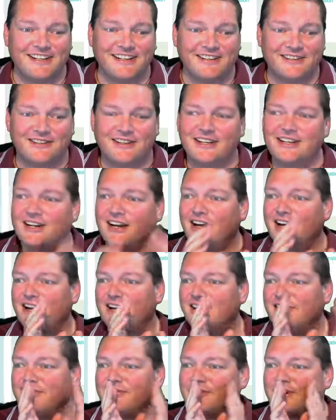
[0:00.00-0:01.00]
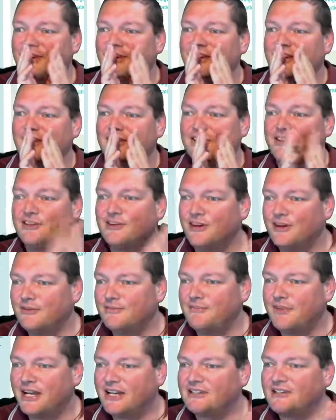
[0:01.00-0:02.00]
All right, I have gone
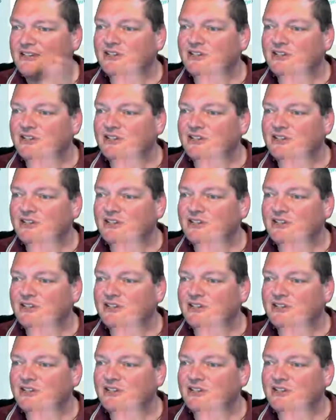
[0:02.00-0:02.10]
back